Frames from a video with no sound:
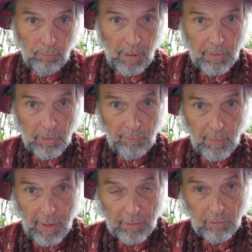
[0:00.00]

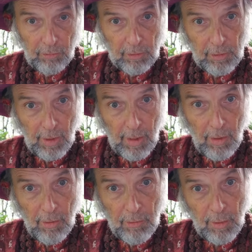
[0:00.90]
Manufacturing
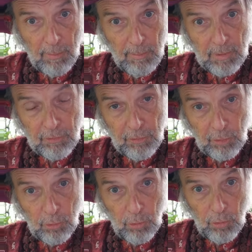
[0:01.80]
Town amidst the
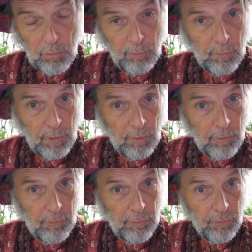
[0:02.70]

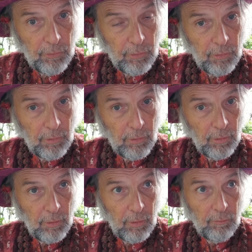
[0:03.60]
cornfields
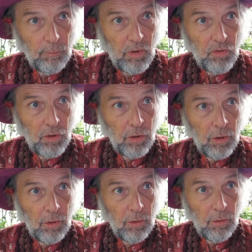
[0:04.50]
of
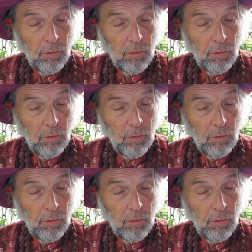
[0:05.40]
Michigan,